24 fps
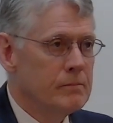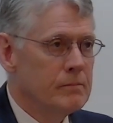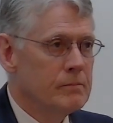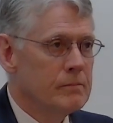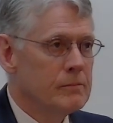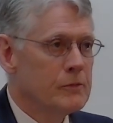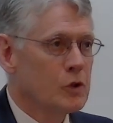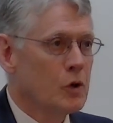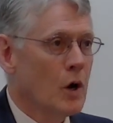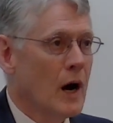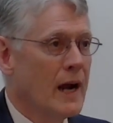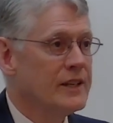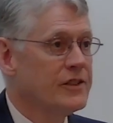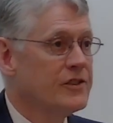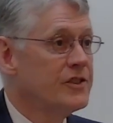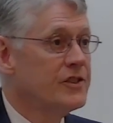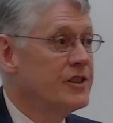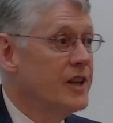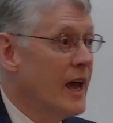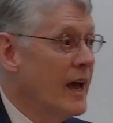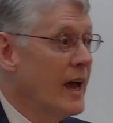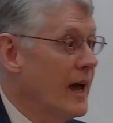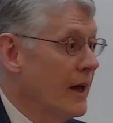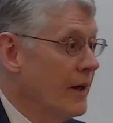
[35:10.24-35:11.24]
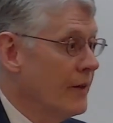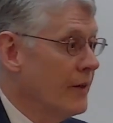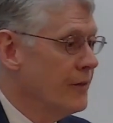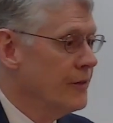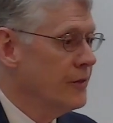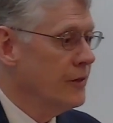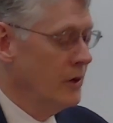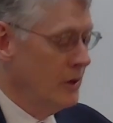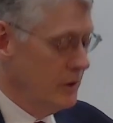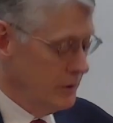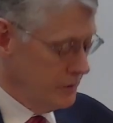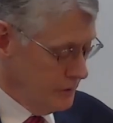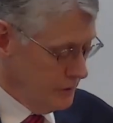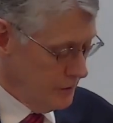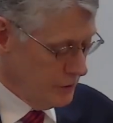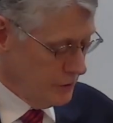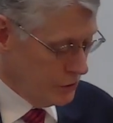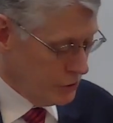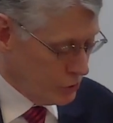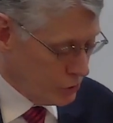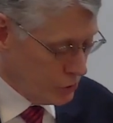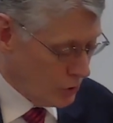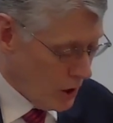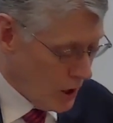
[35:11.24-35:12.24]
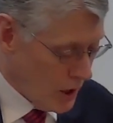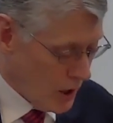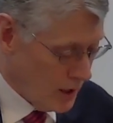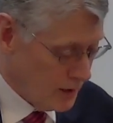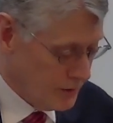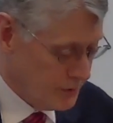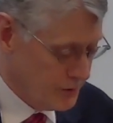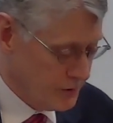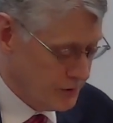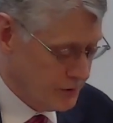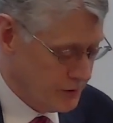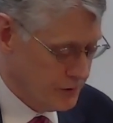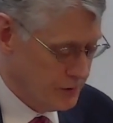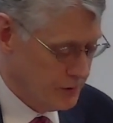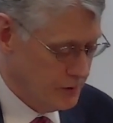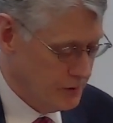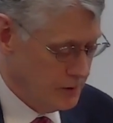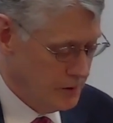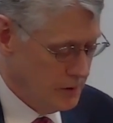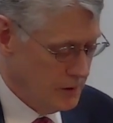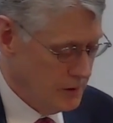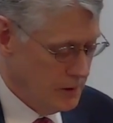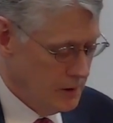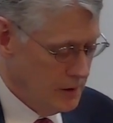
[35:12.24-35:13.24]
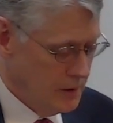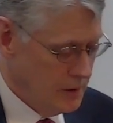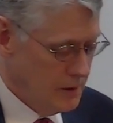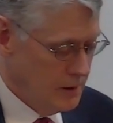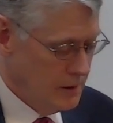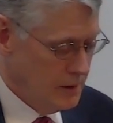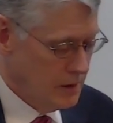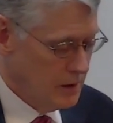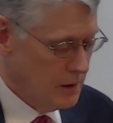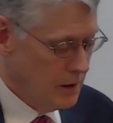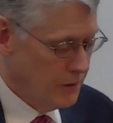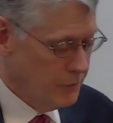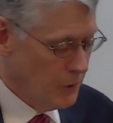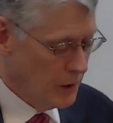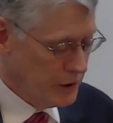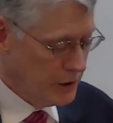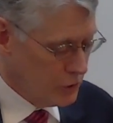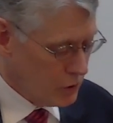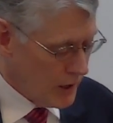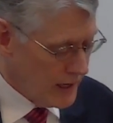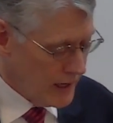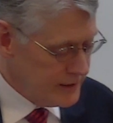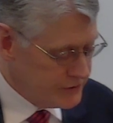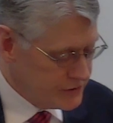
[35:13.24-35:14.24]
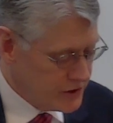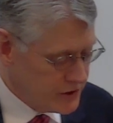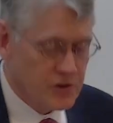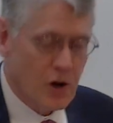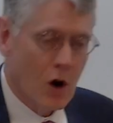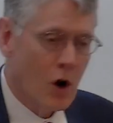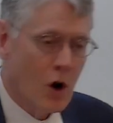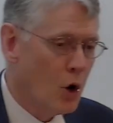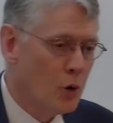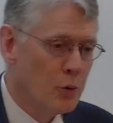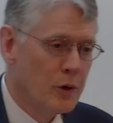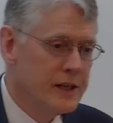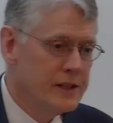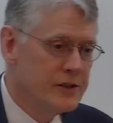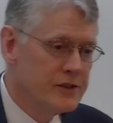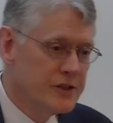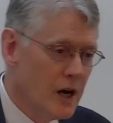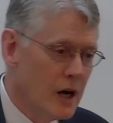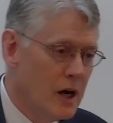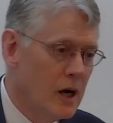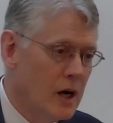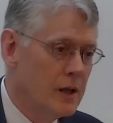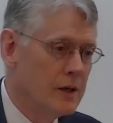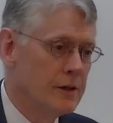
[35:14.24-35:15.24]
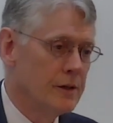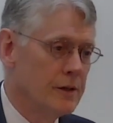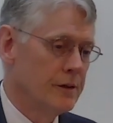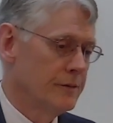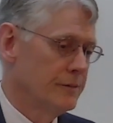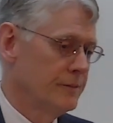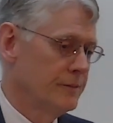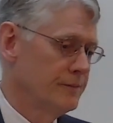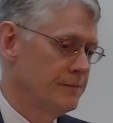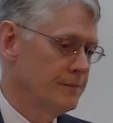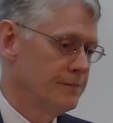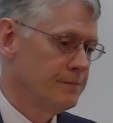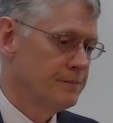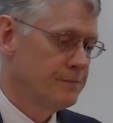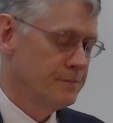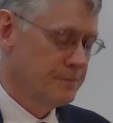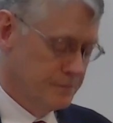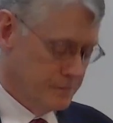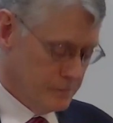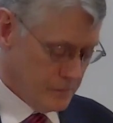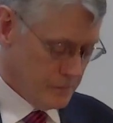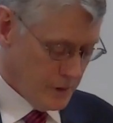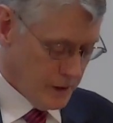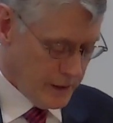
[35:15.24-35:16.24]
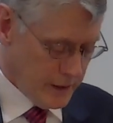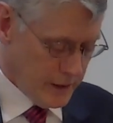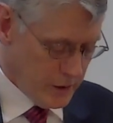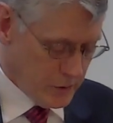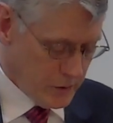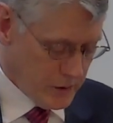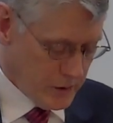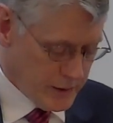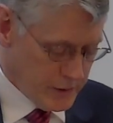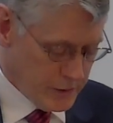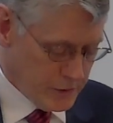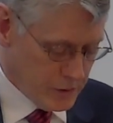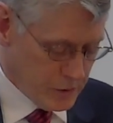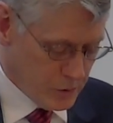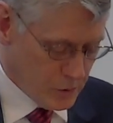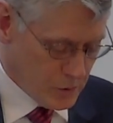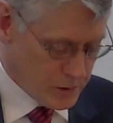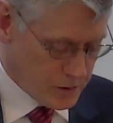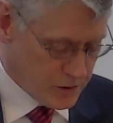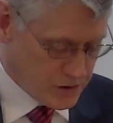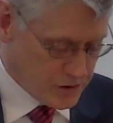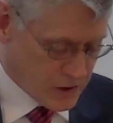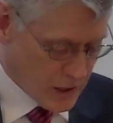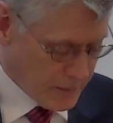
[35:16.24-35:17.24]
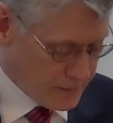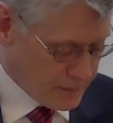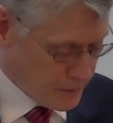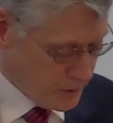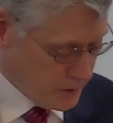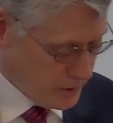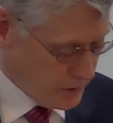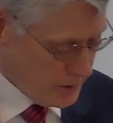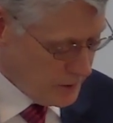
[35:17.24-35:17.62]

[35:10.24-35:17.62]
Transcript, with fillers: Christ's death on the cross of what Christ has already done here in the Lord's Supper.